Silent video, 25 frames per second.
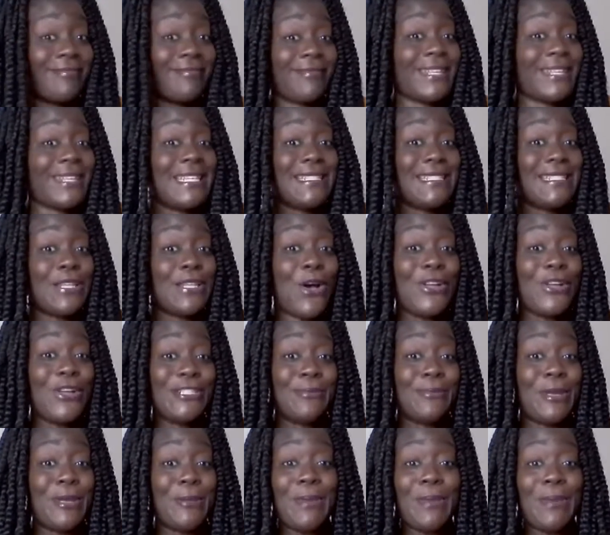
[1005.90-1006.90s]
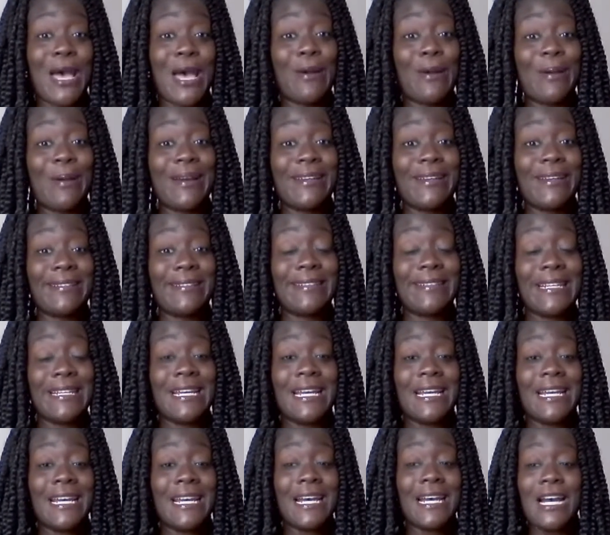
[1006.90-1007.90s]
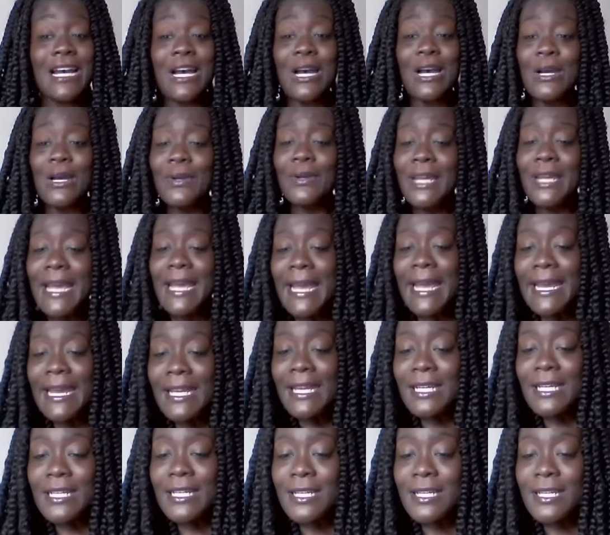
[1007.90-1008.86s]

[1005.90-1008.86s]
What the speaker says: It's the ultimate power. Okay.